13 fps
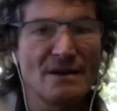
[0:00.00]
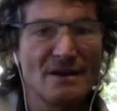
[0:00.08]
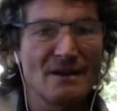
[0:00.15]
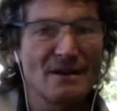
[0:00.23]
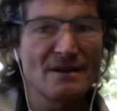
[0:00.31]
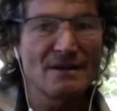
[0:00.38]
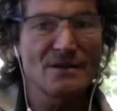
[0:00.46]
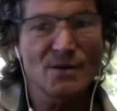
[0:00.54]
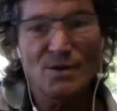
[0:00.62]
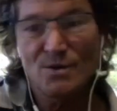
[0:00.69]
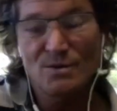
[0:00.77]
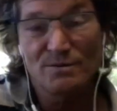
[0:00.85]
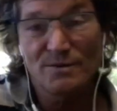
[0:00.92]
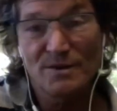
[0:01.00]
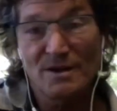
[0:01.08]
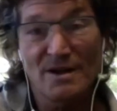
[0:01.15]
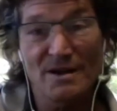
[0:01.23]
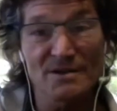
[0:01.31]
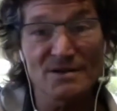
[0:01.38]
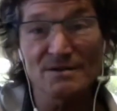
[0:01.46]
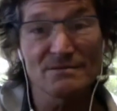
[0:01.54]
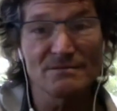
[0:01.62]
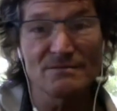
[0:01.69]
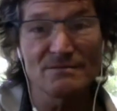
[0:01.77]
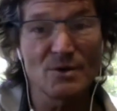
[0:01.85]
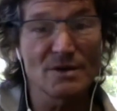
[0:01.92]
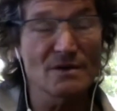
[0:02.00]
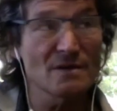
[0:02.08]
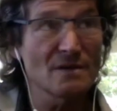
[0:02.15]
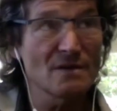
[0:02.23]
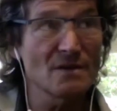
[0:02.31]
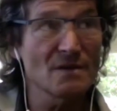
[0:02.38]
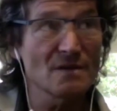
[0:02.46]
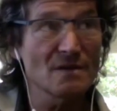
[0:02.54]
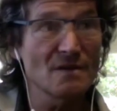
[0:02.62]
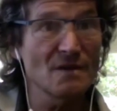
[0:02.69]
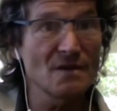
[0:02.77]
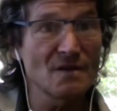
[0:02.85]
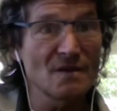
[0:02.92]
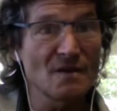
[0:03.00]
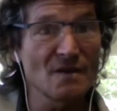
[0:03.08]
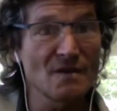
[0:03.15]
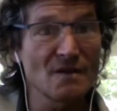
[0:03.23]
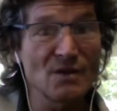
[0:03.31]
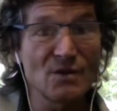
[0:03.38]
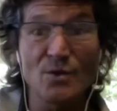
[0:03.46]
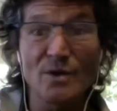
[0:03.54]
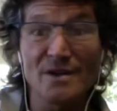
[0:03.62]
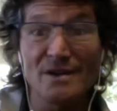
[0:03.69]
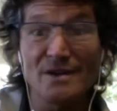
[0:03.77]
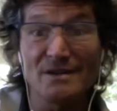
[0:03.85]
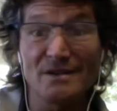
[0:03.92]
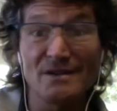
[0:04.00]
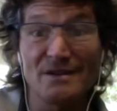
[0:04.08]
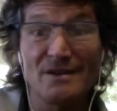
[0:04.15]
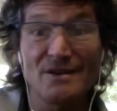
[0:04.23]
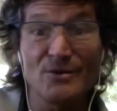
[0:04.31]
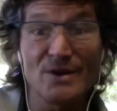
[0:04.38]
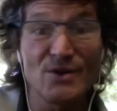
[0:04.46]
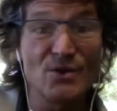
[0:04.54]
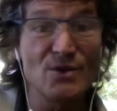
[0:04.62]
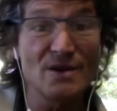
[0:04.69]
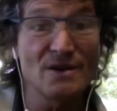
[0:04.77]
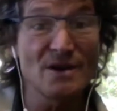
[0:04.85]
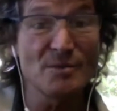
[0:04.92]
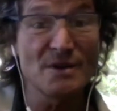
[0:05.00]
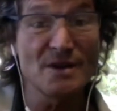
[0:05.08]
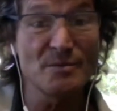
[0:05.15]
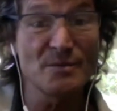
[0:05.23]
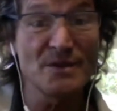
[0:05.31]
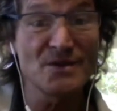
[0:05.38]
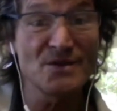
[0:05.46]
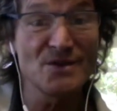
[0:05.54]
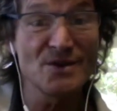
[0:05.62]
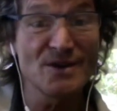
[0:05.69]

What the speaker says: And so for the last, this is the 20th year reunion coming up this year.